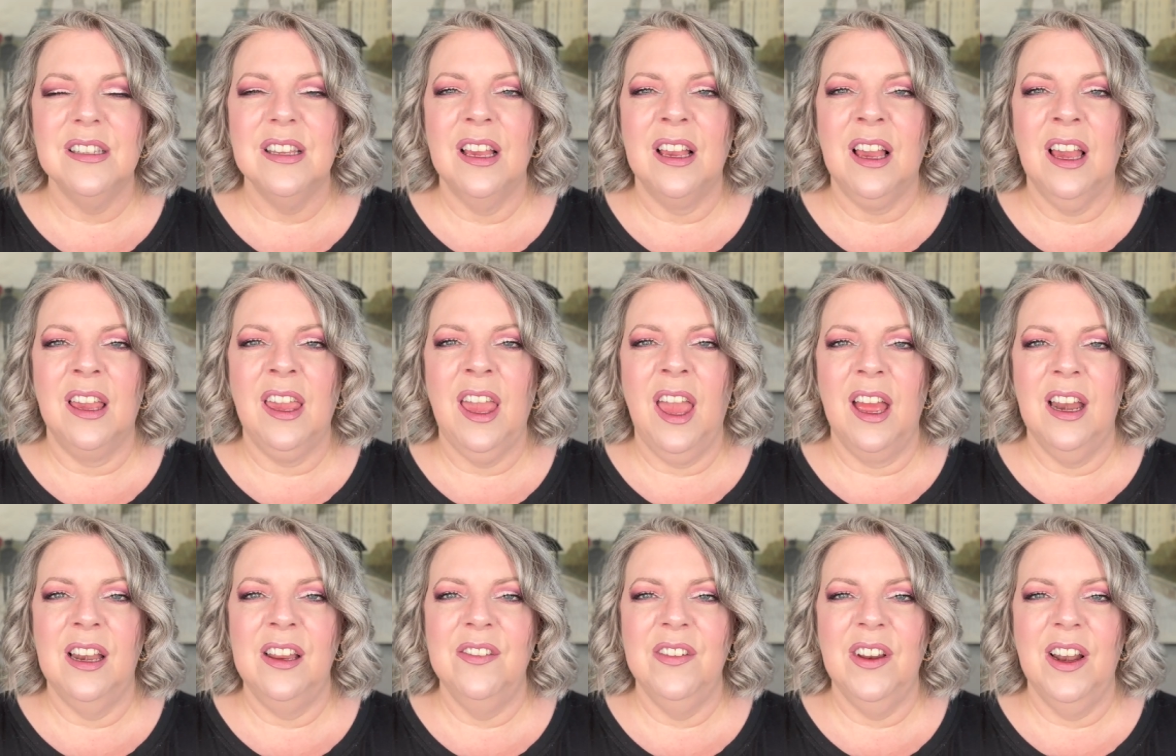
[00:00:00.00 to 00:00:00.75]
like I
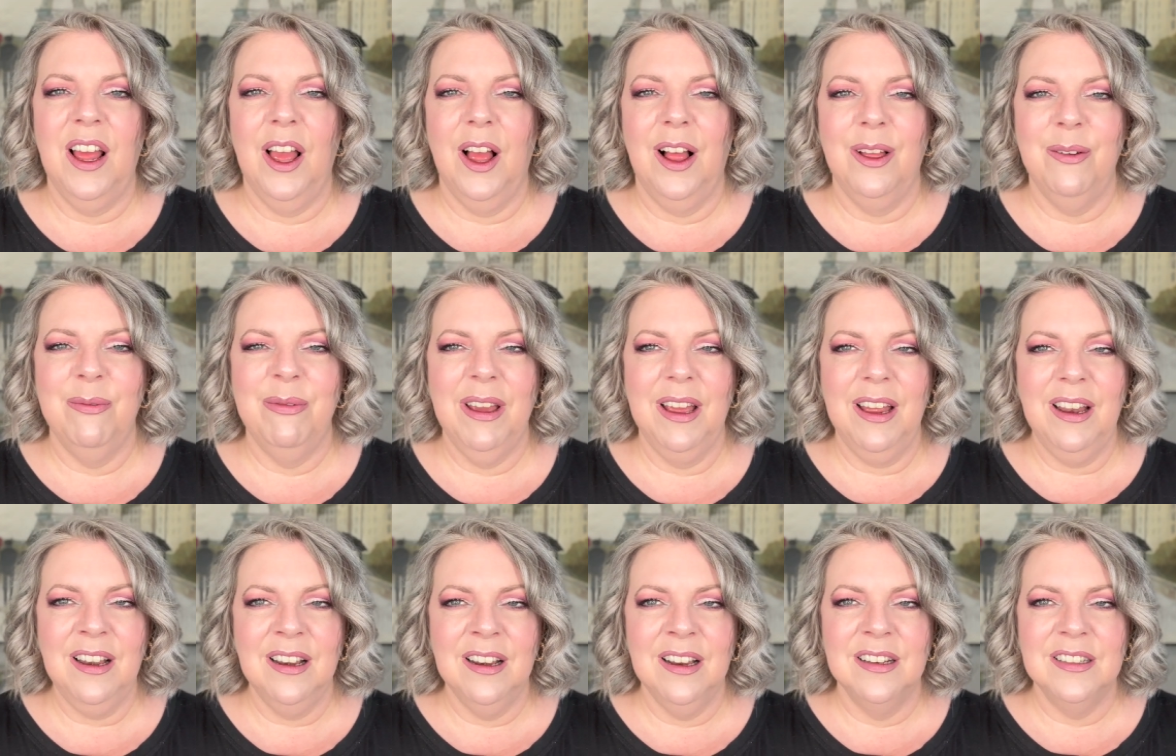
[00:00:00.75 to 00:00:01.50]
can't even help
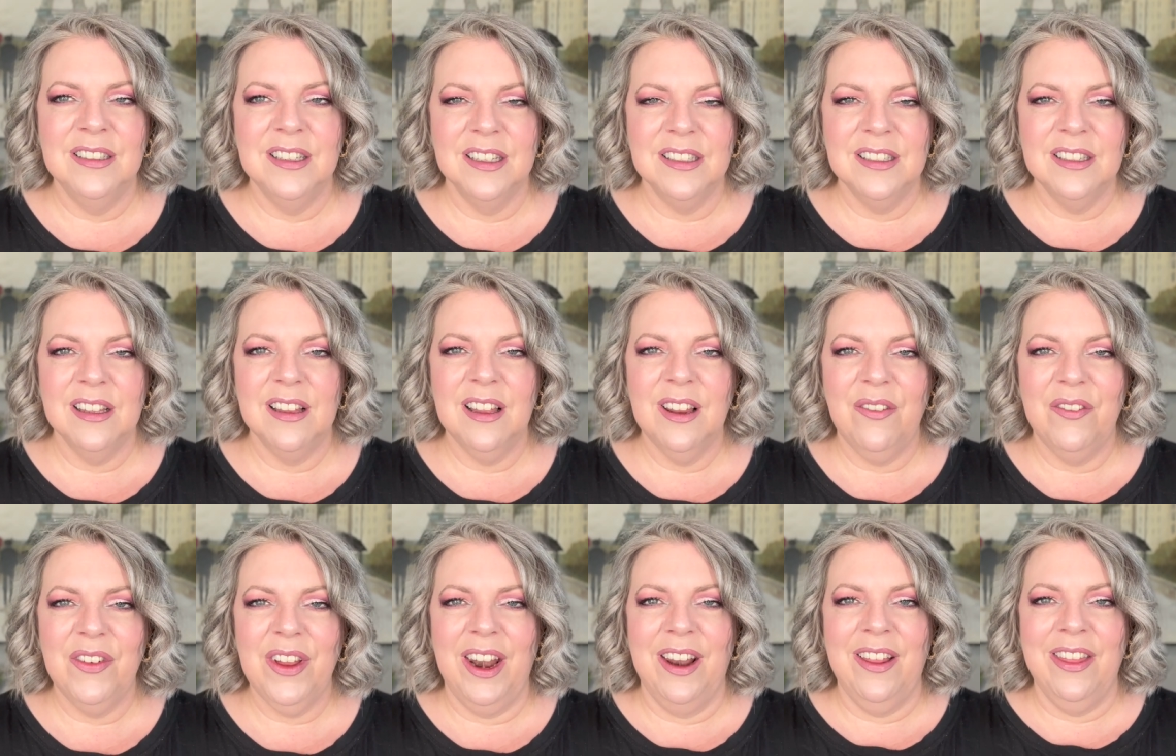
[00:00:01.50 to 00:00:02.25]
it, and it does a little
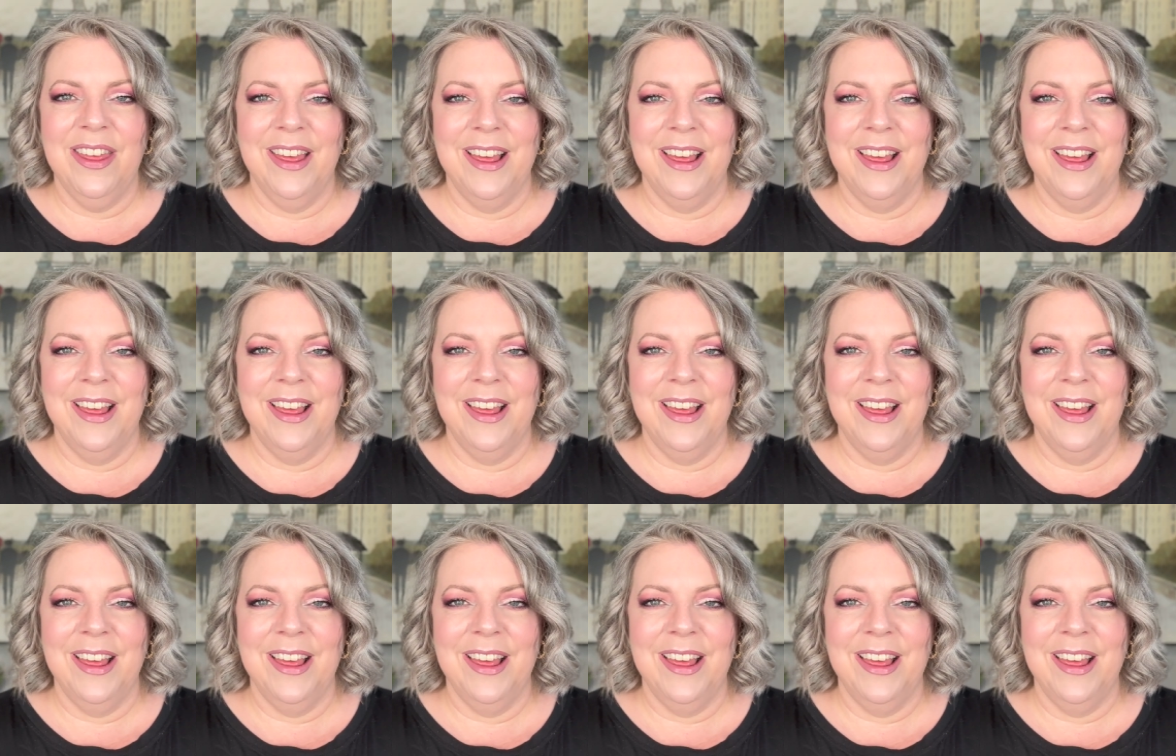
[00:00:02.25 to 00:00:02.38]
bit